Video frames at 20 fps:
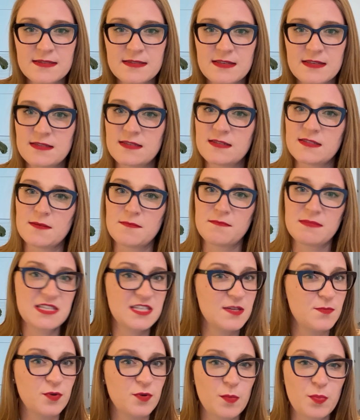This is a
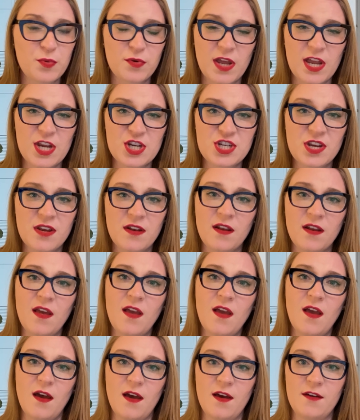misappropriation
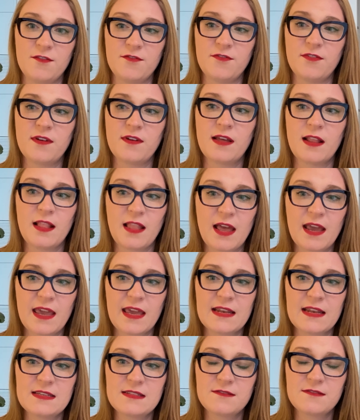of
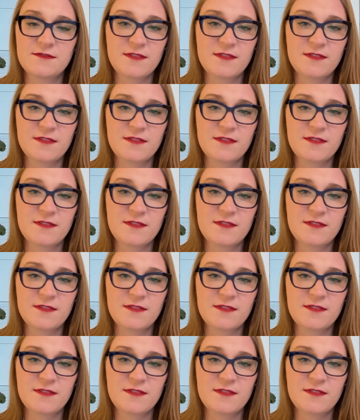client